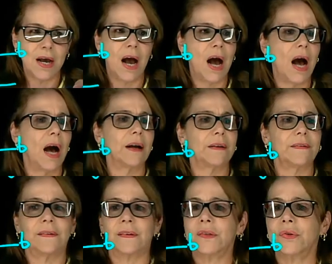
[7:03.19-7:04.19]

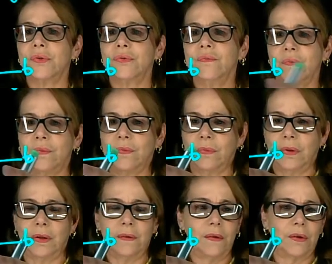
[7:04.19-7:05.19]
C2,
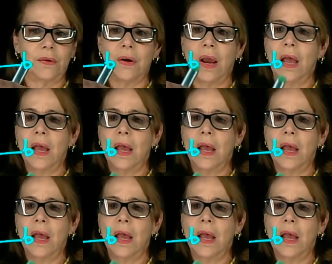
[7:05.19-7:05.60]
that's here.